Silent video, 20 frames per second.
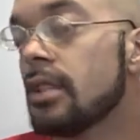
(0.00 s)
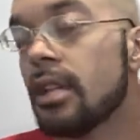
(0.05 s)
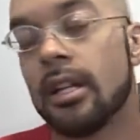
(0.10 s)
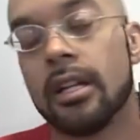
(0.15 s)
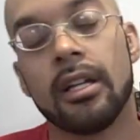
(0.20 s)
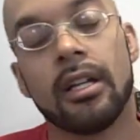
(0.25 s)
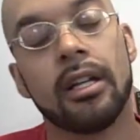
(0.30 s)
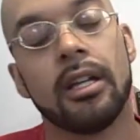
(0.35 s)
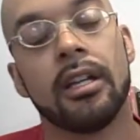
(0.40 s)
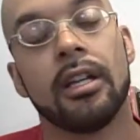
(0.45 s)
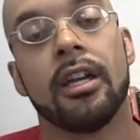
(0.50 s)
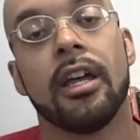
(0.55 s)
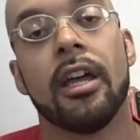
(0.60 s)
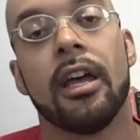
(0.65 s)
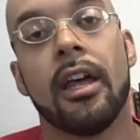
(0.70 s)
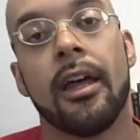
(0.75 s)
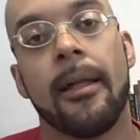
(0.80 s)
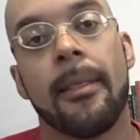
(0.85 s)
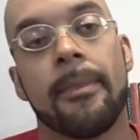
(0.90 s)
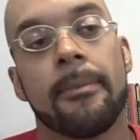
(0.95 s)

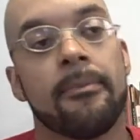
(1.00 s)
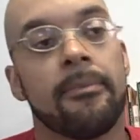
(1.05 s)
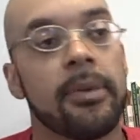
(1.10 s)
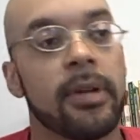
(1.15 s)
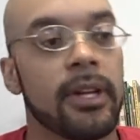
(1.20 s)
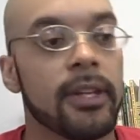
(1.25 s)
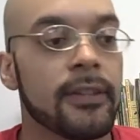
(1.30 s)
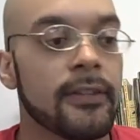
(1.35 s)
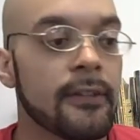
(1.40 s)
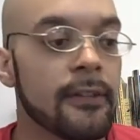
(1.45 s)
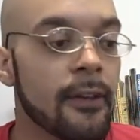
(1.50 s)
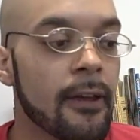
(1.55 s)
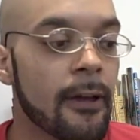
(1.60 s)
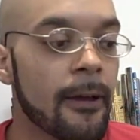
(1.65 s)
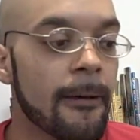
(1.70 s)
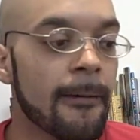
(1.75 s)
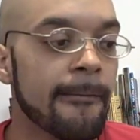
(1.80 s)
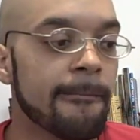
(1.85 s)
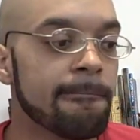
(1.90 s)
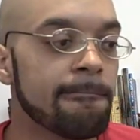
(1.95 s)
But
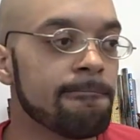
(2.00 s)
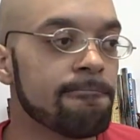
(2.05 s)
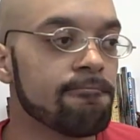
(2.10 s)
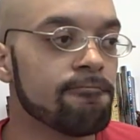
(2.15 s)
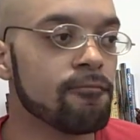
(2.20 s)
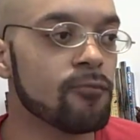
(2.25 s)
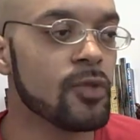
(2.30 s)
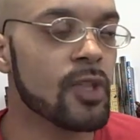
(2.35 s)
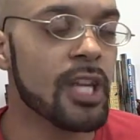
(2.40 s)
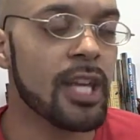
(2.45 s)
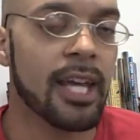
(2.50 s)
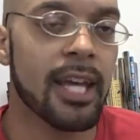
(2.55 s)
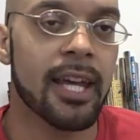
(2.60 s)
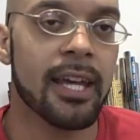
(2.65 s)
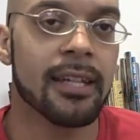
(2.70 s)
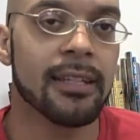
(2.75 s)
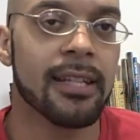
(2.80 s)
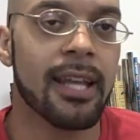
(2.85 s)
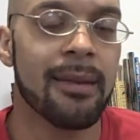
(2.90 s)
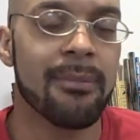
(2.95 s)

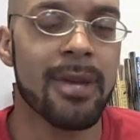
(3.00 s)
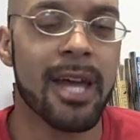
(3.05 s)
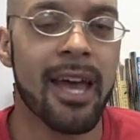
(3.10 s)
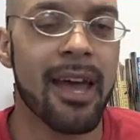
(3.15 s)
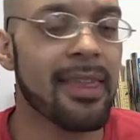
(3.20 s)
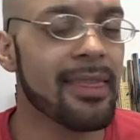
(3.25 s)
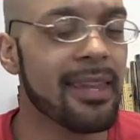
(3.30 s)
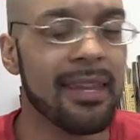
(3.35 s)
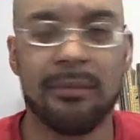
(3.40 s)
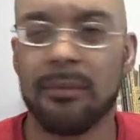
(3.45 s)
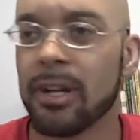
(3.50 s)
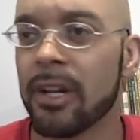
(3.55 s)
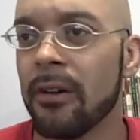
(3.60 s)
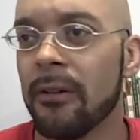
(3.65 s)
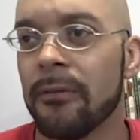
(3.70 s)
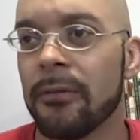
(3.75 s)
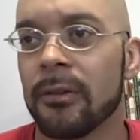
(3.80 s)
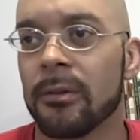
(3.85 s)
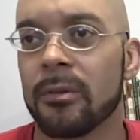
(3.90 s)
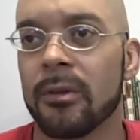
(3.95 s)
I think I'm gonna
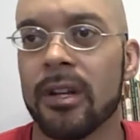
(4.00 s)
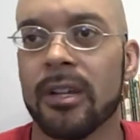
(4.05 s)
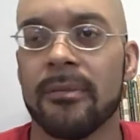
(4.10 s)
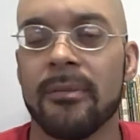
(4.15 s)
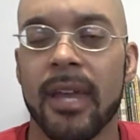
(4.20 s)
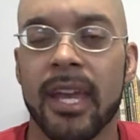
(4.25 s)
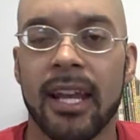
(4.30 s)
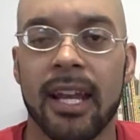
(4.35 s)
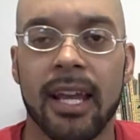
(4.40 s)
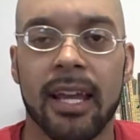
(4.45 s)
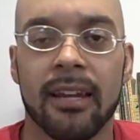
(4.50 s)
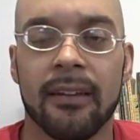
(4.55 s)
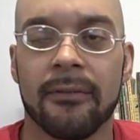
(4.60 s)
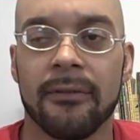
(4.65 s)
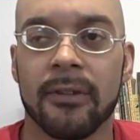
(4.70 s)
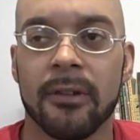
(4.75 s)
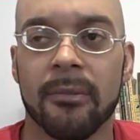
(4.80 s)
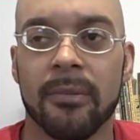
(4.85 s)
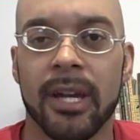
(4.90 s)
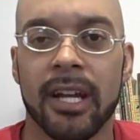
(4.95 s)
go for a run, man. I gotta
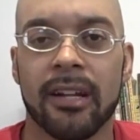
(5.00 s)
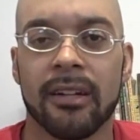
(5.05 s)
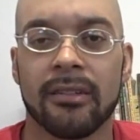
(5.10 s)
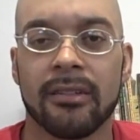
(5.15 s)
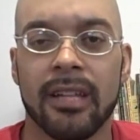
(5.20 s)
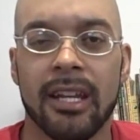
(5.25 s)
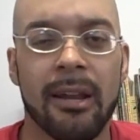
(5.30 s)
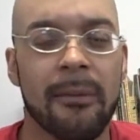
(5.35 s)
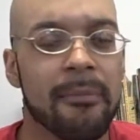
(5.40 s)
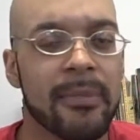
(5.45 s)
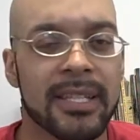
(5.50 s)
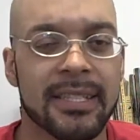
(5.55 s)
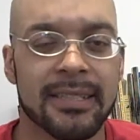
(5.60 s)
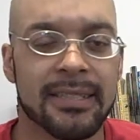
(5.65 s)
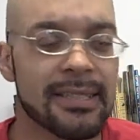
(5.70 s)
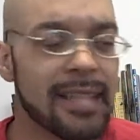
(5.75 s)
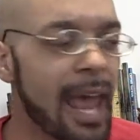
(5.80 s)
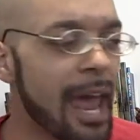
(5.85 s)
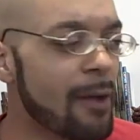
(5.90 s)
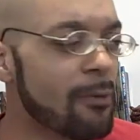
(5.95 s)
feel better, and I'm
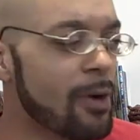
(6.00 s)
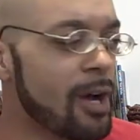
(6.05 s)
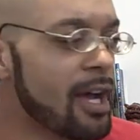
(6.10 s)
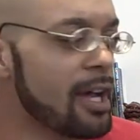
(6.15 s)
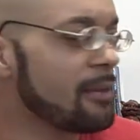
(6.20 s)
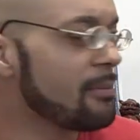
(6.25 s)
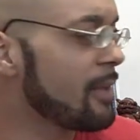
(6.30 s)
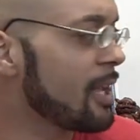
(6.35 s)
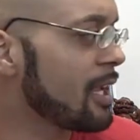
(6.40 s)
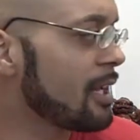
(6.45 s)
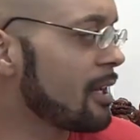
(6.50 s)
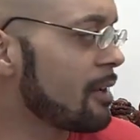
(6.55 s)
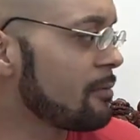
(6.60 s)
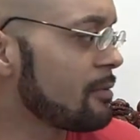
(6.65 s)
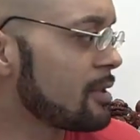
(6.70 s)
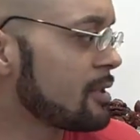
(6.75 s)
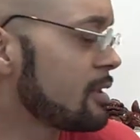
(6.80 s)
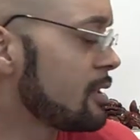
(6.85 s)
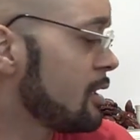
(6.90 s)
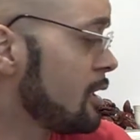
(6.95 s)
missing Taiwan, man.
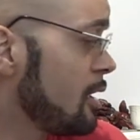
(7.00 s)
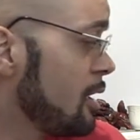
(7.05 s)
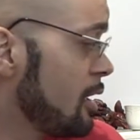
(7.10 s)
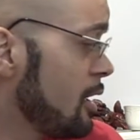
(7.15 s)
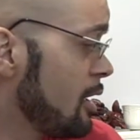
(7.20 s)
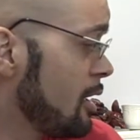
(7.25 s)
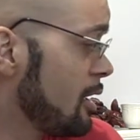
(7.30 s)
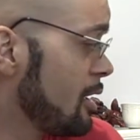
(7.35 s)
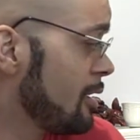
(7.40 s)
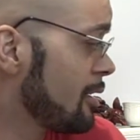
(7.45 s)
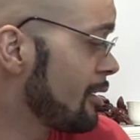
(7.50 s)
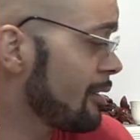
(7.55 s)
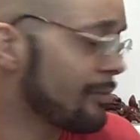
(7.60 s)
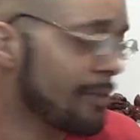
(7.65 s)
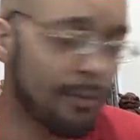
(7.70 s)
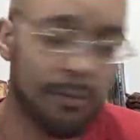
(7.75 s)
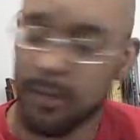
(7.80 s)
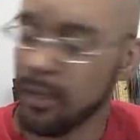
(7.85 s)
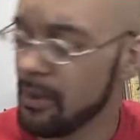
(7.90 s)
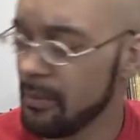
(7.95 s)

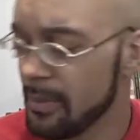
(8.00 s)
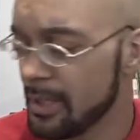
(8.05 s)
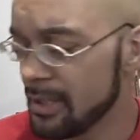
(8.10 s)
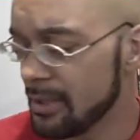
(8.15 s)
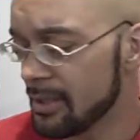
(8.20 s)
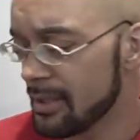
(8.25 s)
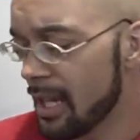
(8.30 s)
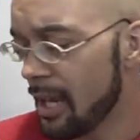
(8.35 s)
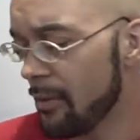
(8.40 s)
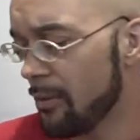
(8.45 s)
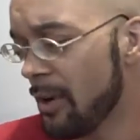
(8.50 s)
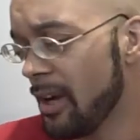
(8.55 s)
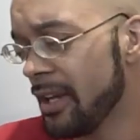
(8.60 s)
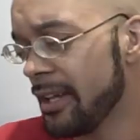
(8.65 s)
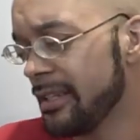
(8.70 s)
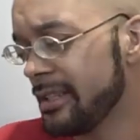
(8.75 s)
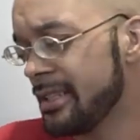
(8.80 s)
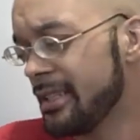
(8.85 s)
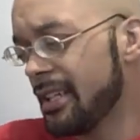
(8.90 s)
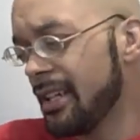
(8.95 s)
I'm really missing
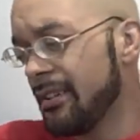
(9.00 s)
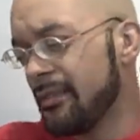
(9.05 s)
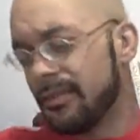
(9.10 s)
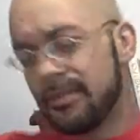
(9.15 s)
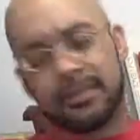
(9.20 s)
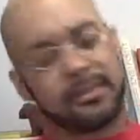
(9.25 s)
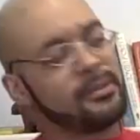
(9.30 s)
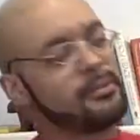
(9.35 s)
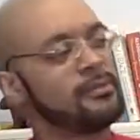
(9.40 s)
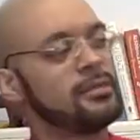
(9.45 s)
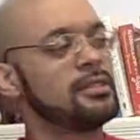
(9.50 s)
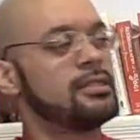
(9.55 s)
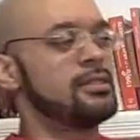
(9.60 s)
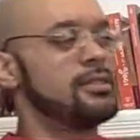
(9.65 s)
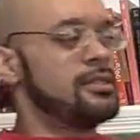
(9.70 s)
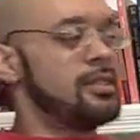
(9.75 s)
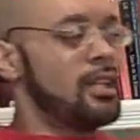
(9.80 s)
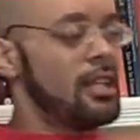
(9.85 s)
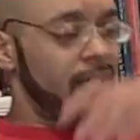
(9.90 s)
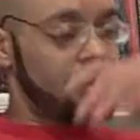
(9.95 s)
Taiwan today for some
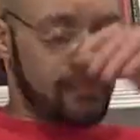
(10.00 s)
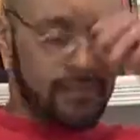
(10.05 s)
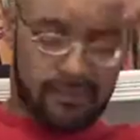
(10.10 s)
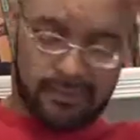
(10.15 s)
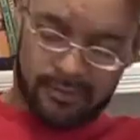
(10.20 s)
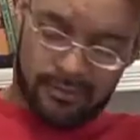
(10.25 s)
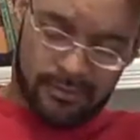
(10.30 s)
reason. Like,